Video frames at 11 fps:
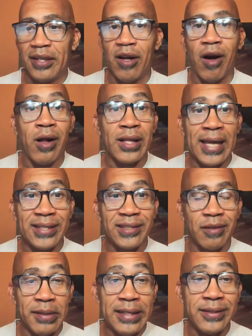all kinds of
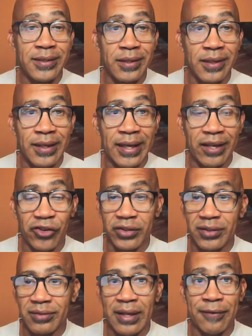Belizean
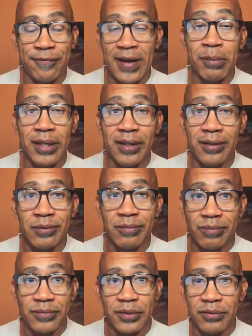connections and family. And
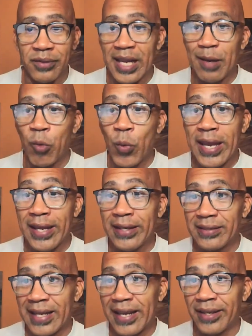the name Wade is
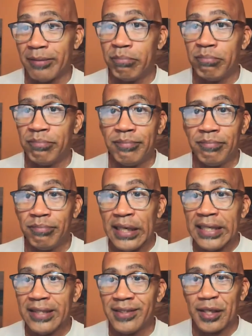like a
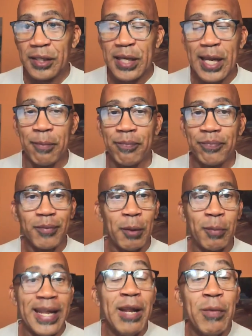Belizean name. But
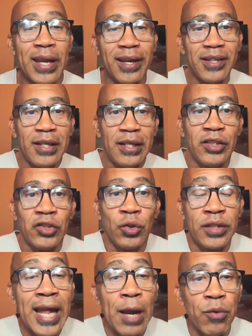anyway, so
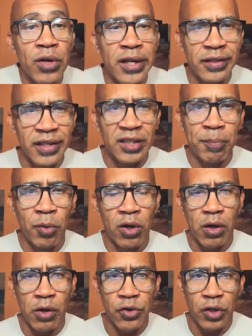tonight we're here to explore how
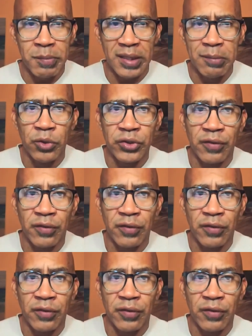you can make the most of